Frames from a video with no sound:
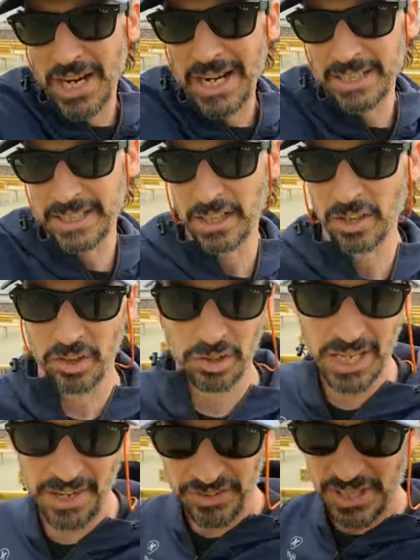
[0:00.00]
idea or the
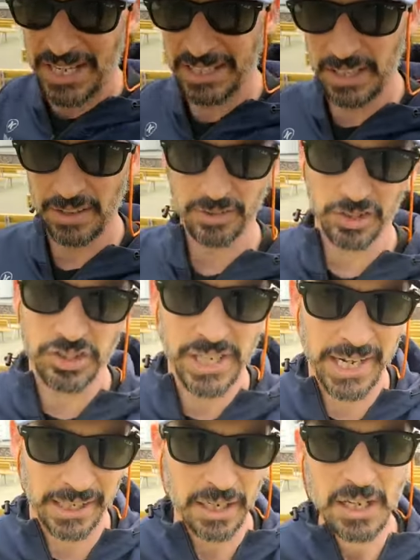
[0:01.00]
less idea of a
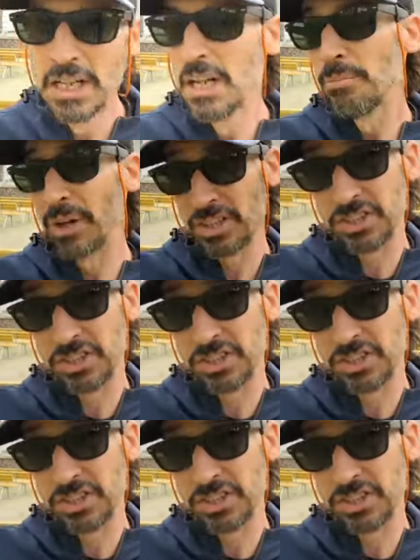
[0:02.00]
state, but a